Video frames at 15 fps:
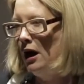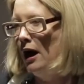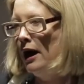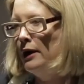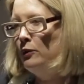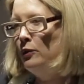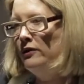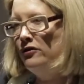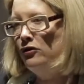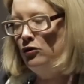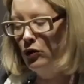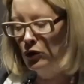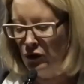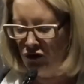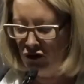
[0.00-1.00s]
I was
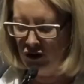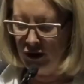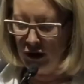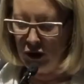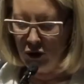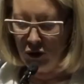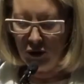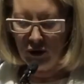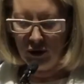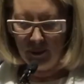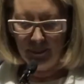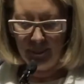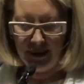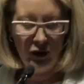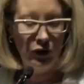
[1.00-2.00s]
drawn to the law
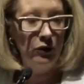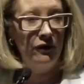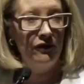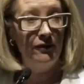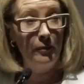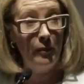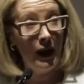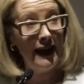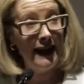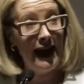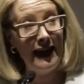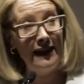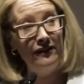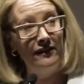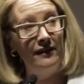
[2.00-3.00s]
because my
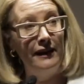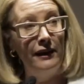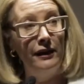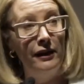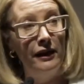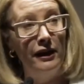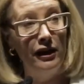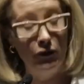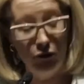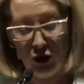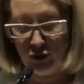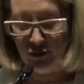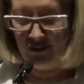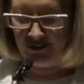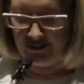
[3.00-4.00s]

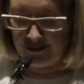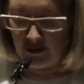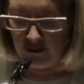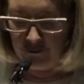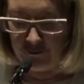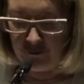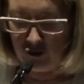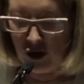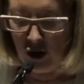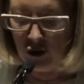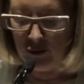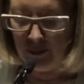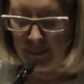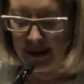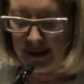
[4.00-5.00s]
18-year-old self
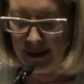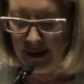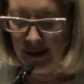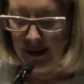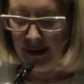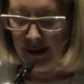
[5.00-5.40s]
told me